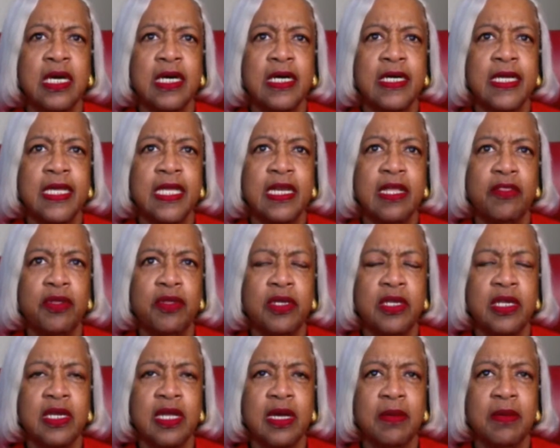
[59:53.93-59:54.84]
in other
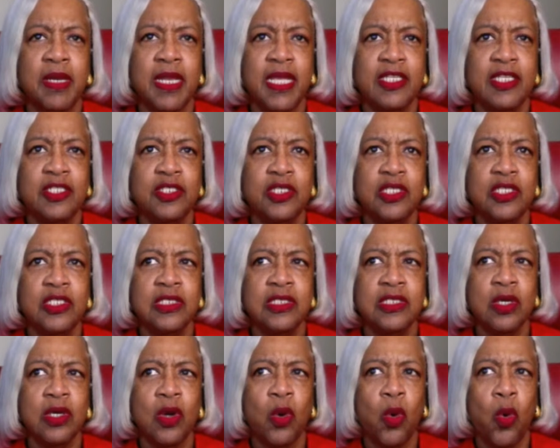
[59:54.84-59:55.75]
denominations
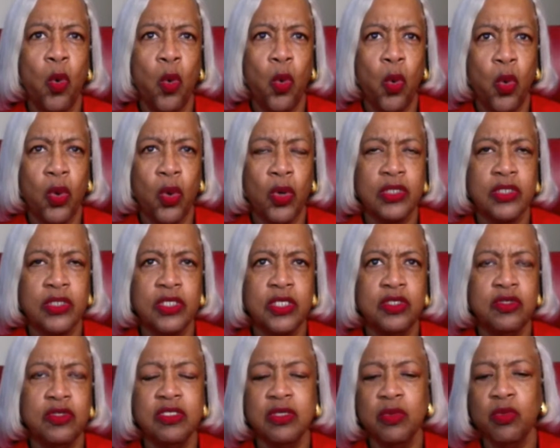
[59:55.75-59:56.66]
or to
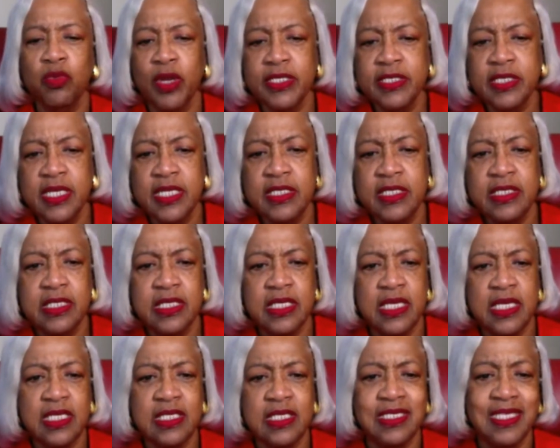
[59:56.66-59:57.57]
do some
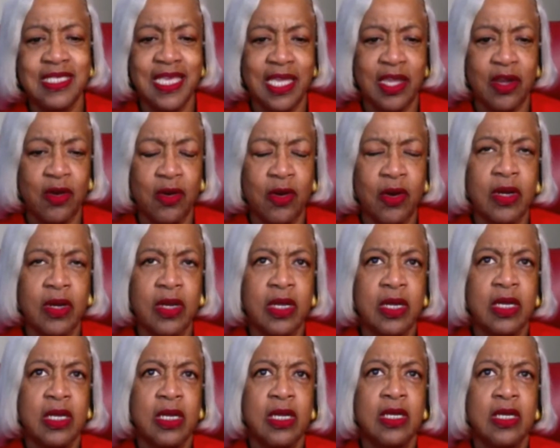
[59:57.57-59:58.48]
residencies there.
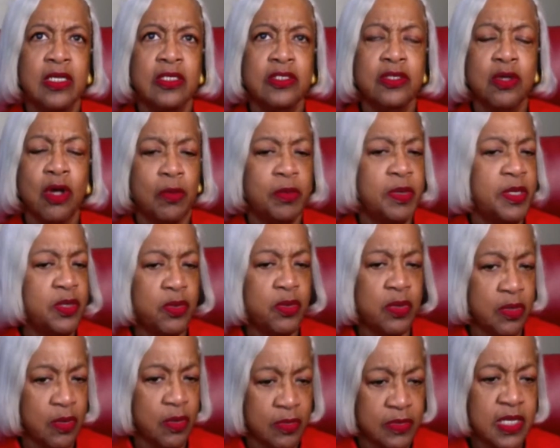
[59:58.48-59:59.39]
So I'll be doing
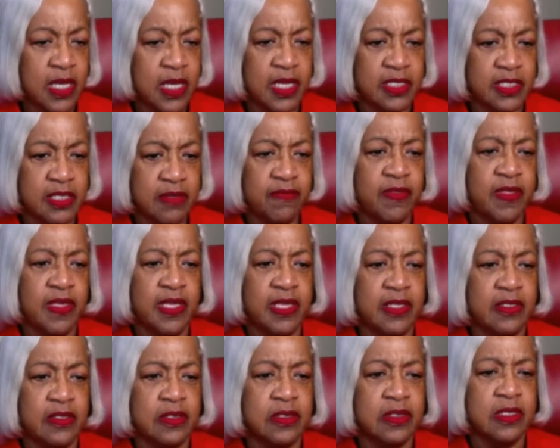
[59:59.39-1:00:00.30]
those kinds of
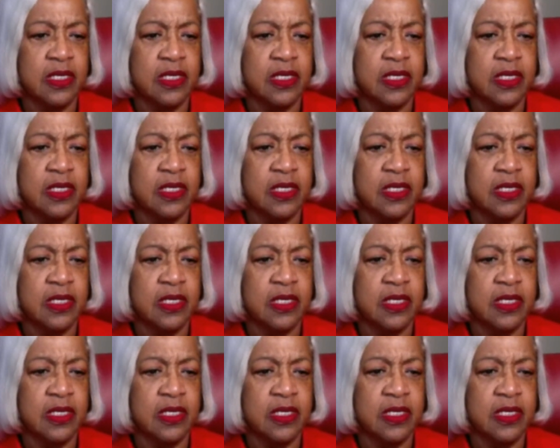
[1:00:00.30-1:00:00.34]
things